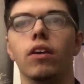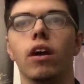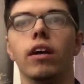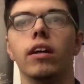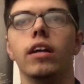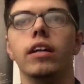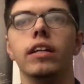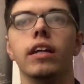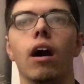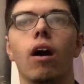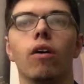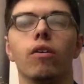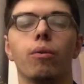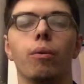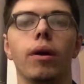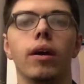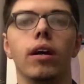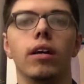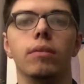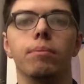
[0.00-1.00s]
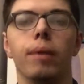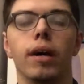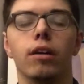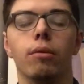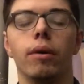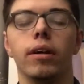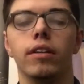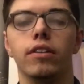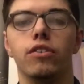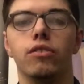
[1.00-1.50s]
and by the
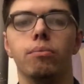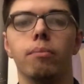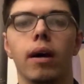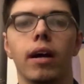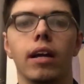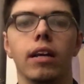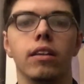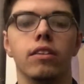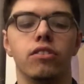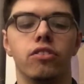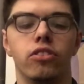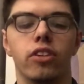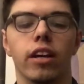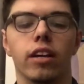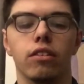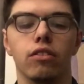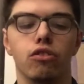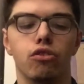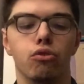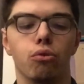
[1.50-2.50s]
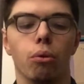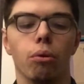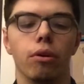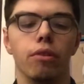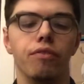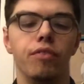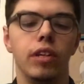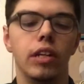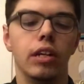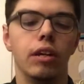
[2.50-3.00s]
way, this is my second story
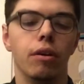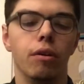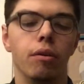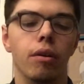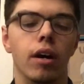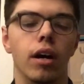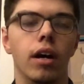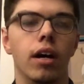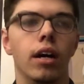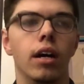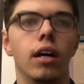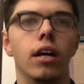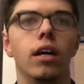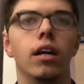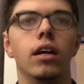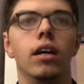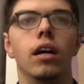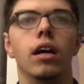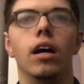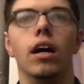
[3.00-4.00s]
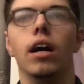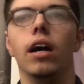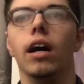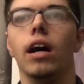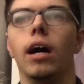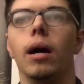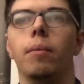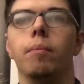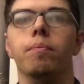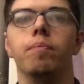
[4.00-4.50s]
video.
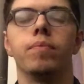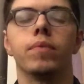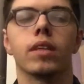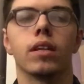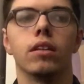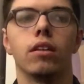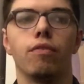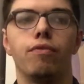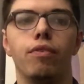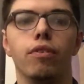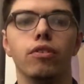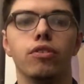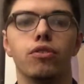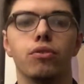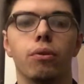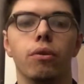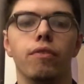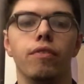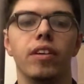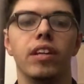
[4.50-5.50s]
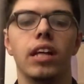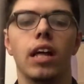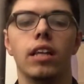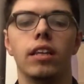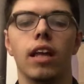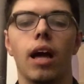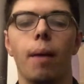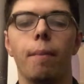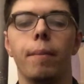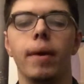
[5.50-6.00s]
The first story video that
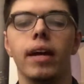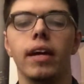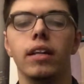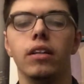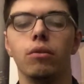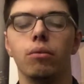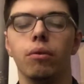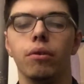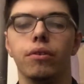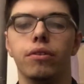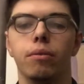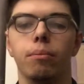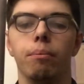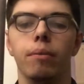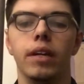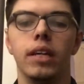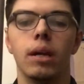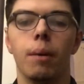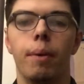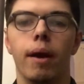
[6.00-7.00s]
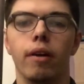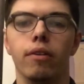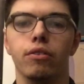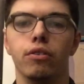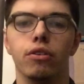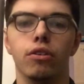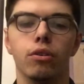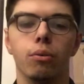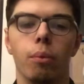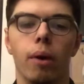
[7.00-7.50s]
I made was me about
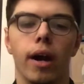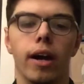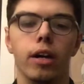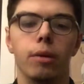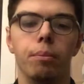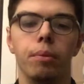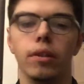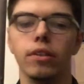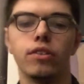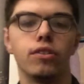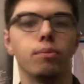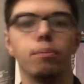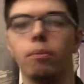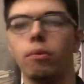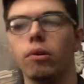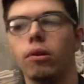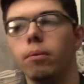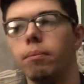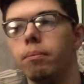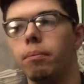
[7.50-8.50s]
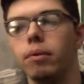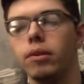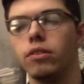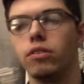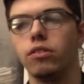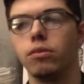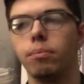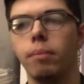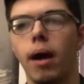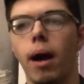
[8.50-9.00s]
Nerdwire, but this is
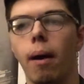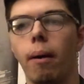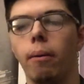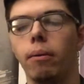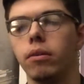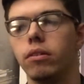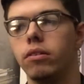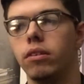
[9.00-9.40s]
about